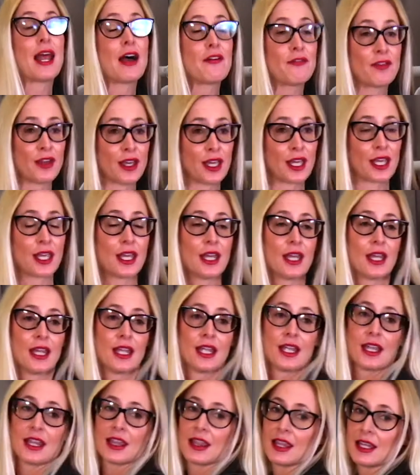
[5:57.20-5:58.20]
loving
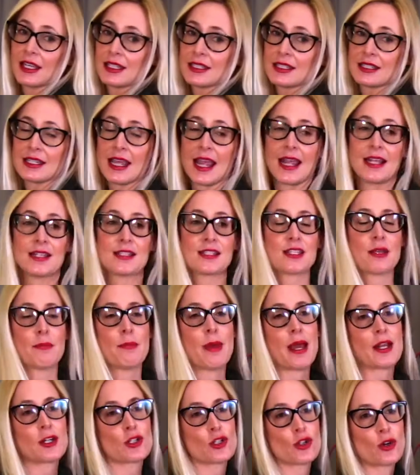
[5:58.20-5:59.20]
this
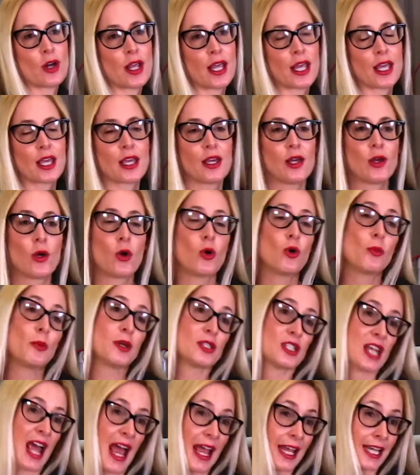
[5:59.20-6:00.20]
asymmetric,
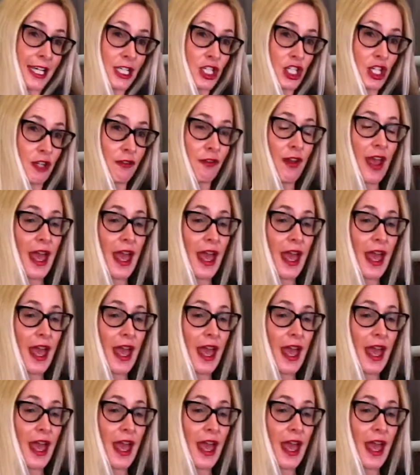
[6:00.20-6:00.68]
almost handkerchief